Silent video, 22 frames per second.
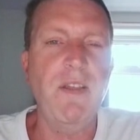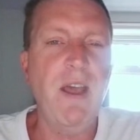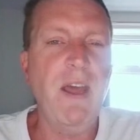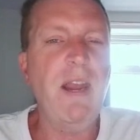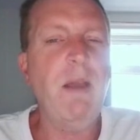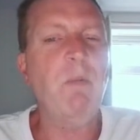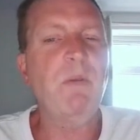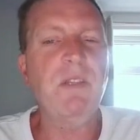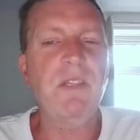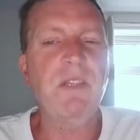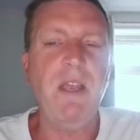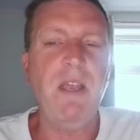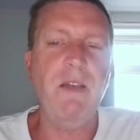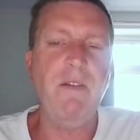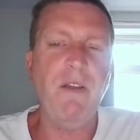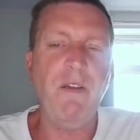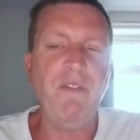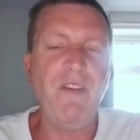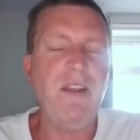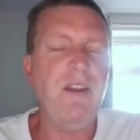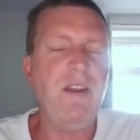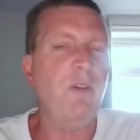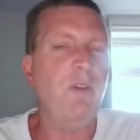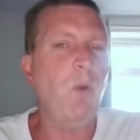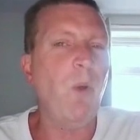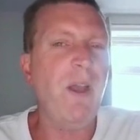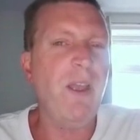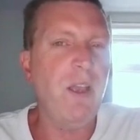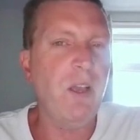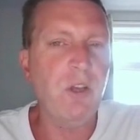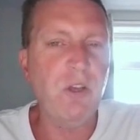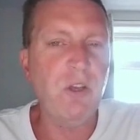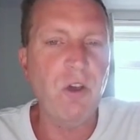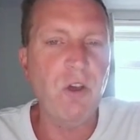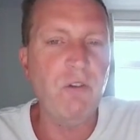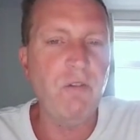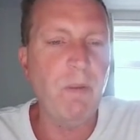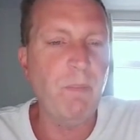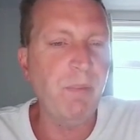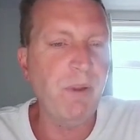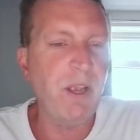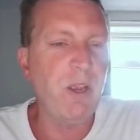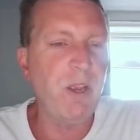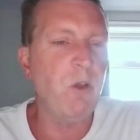like that. And I find a quiet
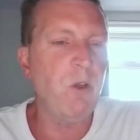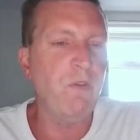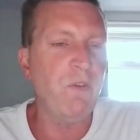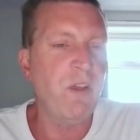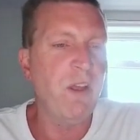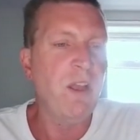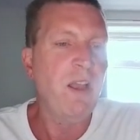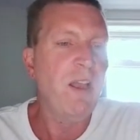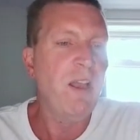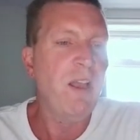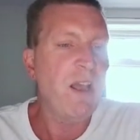corner and play over